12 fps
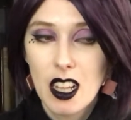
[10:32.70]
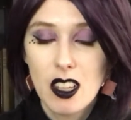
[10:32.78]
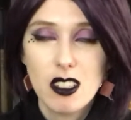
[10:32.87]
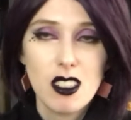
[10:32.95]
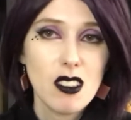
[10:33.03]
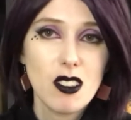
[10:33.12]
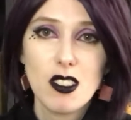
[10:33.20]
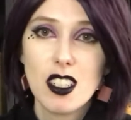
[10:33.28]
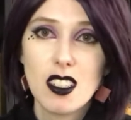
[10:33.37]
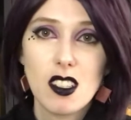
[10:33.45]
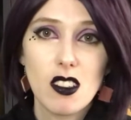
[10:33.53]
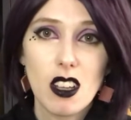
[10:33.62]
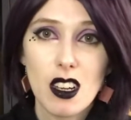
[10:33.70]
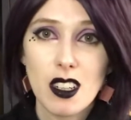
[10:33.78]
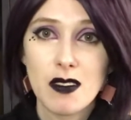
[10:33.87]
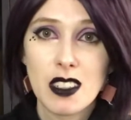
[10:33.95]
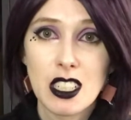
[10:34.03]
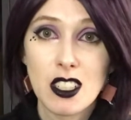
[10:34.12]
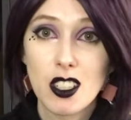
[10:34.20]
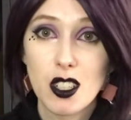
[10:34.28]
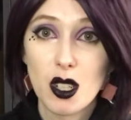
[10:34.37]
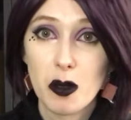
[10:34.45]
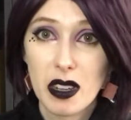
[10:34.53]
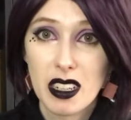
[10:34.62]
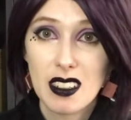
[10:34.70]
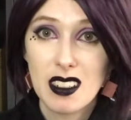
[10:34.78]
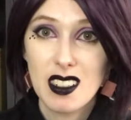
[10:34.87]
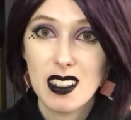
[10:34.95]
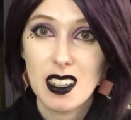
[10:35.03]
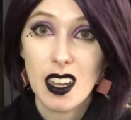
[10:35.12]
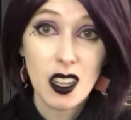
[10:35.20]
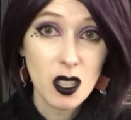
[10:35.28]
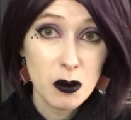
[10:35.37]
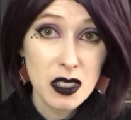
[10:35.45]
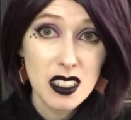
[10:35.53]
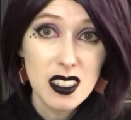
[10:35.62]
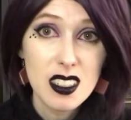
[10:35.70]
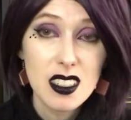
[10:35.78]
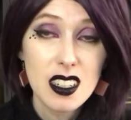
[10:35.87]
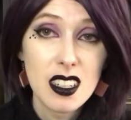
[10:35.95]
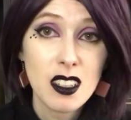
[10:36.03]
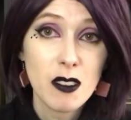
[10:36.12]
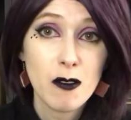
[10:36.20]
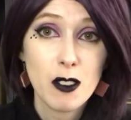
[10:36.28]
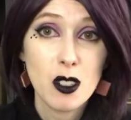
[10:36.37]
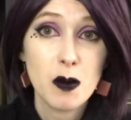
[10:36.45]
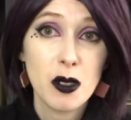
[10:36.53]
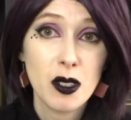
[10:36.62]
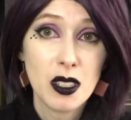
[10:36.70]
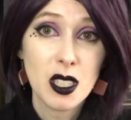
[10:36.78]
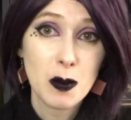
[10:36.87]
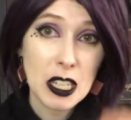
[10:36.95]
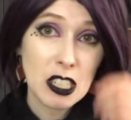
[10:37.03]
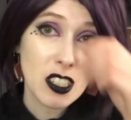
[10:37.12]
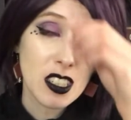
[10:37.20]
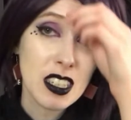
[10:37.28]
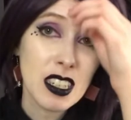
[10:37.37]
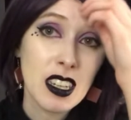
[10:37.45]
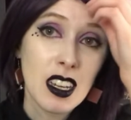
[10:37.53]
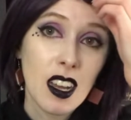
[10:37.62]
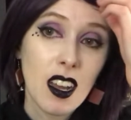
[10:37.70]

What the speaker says: There's also just a lot of disturbing elements in the first book especially.